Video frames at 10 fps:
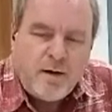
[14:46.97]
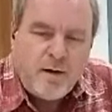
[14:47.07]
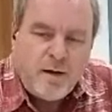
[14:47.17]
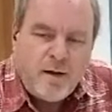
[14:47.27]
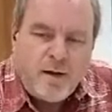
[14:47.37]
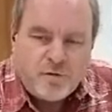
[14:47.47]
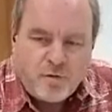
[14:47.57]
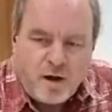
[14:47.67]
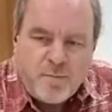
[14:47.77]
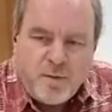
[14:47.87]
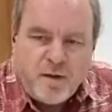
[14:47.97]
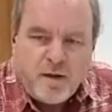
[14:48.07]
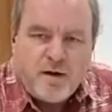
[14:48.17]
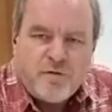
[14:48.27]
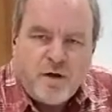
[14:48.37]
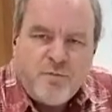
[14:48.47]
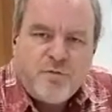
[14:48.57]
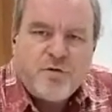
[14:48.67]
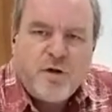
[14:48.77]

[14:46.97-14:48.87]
and, uh, and tried milling it ourselves.